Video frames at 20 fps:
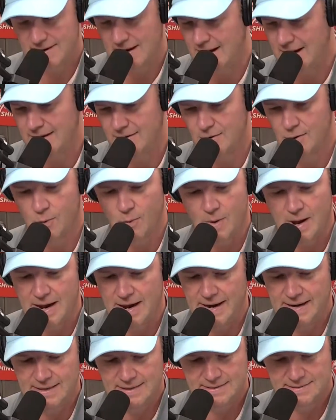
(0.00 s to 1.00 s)
I don't know
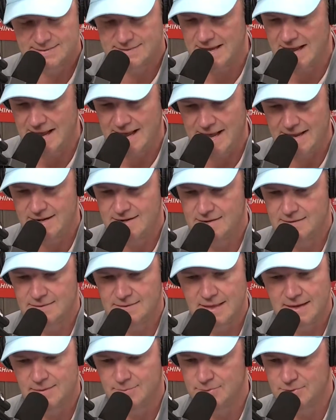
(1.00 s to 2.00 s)
why his dad
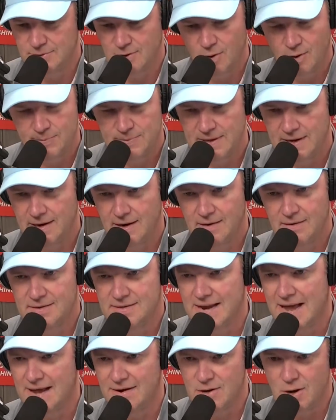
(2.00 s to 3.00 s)
let him go up there
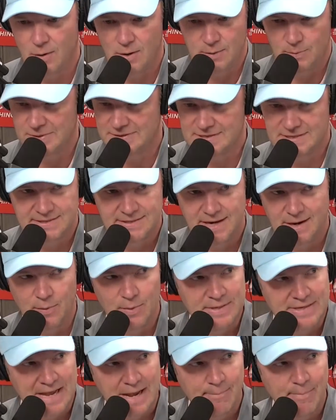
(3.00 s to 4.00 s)
not knowing what to say
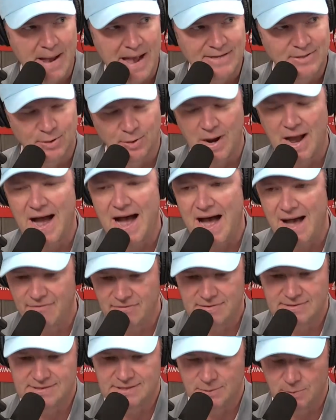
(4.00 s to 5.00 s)
when Dan Patrick
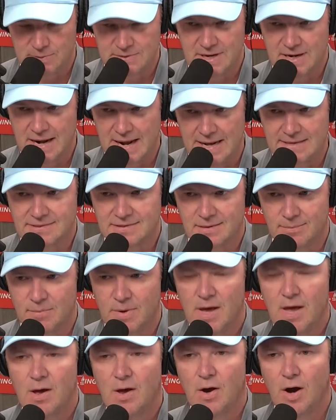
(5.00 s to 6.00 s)
obviously was going to ask him,
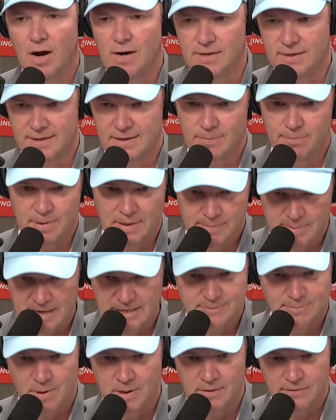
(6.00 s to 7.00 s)
are you going to play
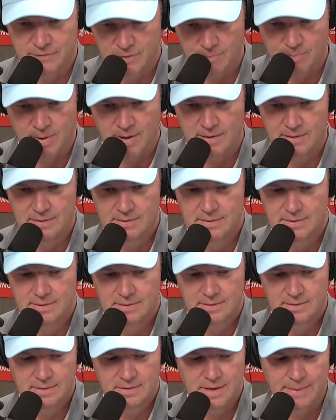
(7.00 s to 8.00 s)
baseball or football?
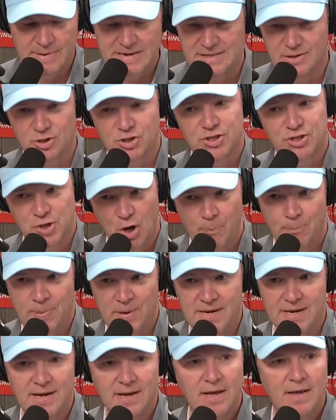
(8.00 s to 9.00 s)
I mean, they're stupid. They
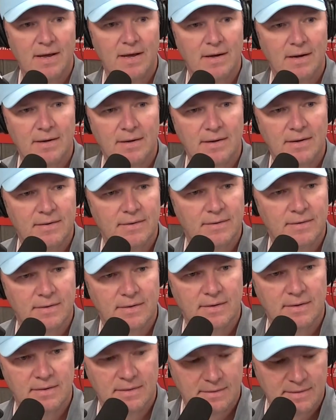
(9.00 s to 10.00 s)
thought they were being
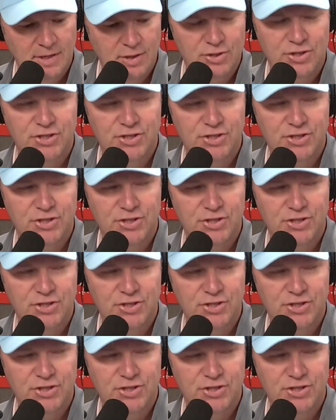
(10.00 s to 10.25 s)
cute. They're